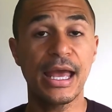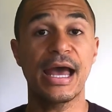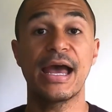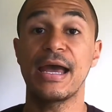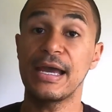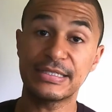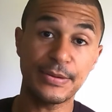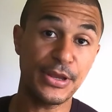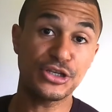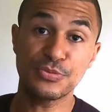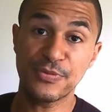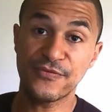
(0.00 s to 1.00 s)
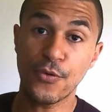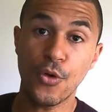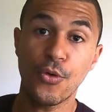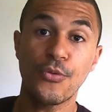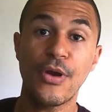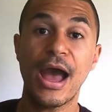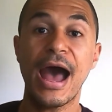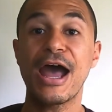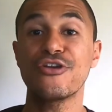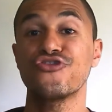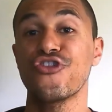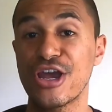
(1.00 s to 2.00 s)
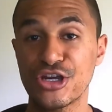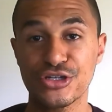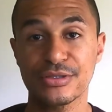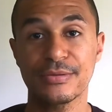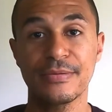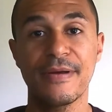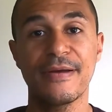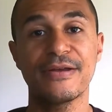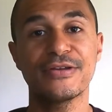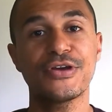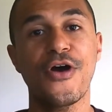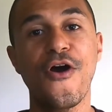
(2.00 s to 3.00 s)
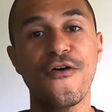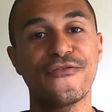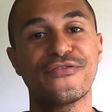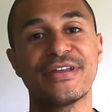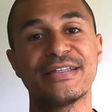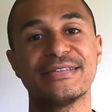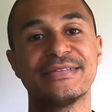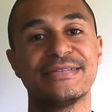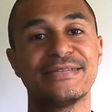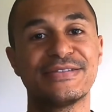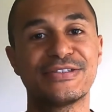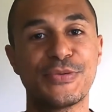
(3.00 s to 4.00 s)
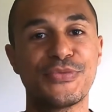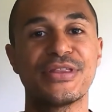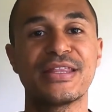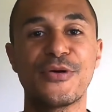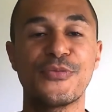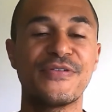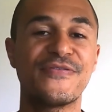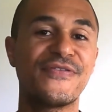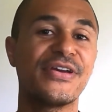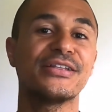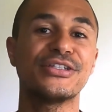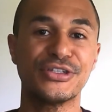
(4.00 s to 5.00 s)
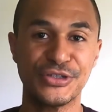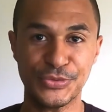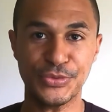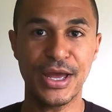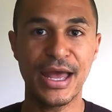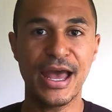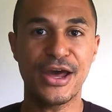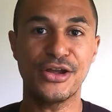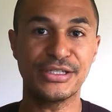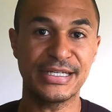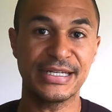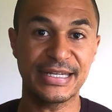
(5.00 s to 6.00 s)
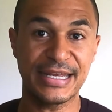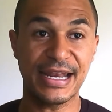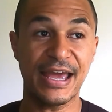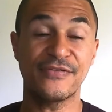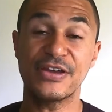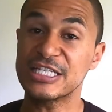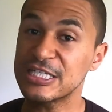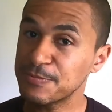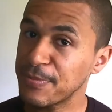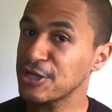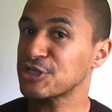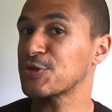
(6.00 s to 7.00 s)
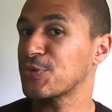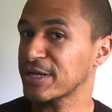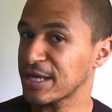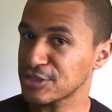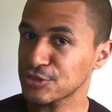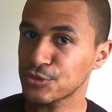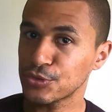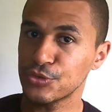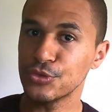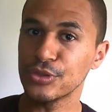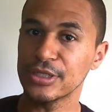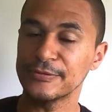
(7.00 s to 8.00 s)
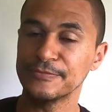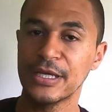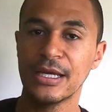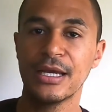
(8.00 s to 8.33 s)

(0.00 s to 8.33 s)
As I mentioned before, hydration, often something that we fail to do in our day-to-day life, especially when it gets cooler.